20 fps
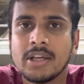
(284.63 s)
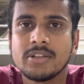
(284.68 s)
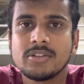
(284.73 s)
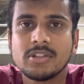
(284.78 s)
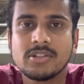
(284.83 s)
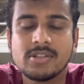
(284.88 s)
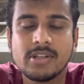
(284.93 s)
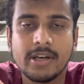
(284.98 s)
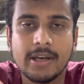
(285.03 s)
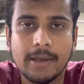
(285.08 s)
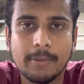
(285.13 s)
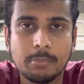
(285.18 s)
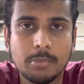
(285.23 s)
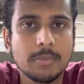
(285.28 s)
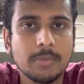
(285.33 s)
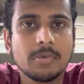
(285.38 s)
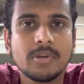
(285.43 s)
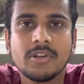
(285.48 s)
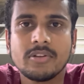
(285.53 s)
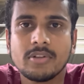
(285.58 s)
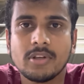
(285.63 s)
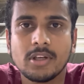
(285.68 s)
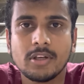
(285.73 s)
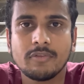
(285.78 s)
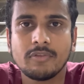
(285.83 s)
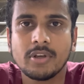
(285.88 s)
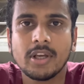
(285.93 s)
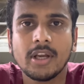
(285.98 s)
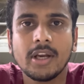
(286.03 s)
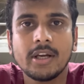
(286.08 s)
Just an MBBS
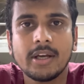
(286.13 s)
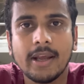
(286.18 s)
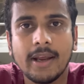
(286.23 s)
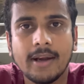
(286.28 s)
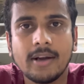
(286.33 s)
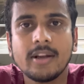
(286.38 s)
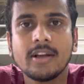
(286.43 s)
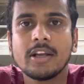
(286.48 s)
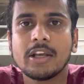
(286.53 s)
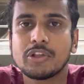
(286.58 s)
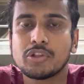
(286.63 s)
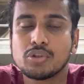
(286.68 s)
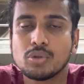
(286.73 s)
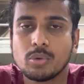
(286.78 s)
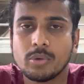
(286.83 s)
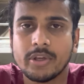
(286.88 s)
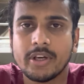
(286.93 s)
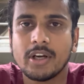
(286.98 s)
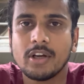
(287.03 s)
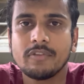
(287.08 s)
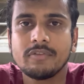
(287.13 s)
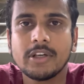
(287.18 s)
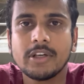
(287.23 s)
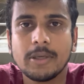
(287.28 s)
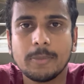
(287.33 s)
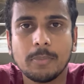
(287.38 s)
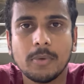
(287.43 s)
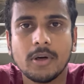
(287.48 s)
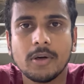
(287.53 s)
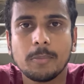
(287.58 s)
certificate and an HOD, head of the
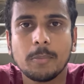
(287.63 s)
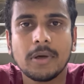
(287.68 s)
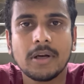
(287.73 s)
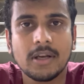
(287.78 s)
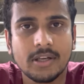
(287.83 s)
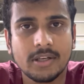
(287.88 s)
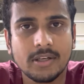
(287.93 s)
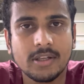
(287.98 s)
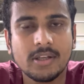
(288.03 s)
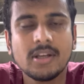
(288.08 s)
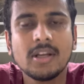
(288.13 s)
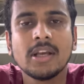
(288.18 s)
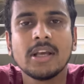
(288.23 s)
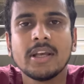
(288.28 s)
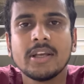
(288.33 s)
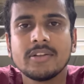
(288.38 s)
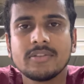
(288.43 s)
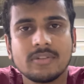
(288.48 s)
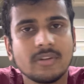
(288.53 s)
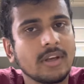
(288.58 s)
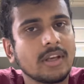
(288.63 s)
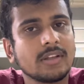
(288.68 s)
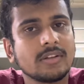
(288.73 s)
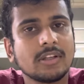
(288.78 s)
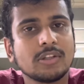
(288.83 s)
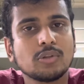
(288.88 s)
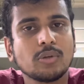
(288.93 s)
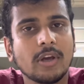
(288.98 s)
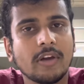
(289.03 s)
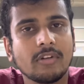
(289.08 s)
department letter, saying
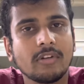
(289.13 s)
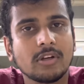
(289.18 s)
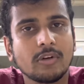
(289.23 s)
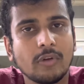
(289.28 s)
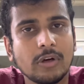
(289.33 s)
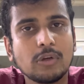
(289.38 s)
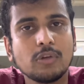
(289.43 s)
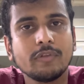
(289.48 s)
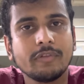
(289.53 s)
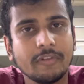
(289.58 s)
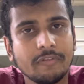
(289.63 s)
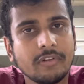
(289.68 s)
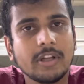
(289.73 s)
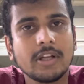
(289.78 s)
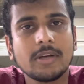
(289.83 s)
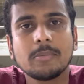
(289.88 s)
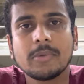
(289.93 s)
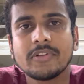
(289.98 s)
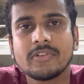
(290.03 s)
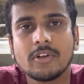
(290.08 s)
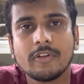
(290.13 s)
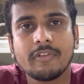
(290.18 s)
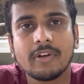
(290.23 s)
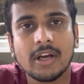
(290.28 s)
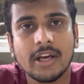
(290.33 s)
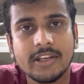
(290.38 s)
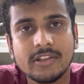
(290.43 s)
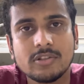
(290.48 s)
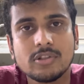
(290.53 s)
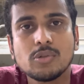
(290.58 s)
that you have a 12 to 15 months of an
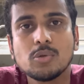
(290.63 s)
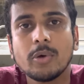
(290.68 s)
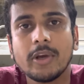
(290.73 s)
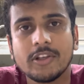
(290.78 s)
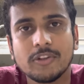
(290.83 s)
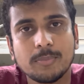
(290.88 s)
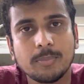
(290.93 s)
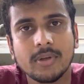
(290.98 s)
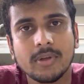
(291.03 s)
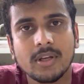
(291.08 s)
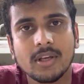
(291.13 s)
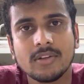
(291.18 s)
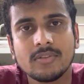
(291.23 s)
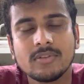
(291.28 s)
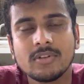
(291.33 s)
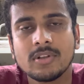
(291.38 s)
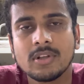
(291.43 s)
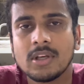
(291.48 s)
ICU experience.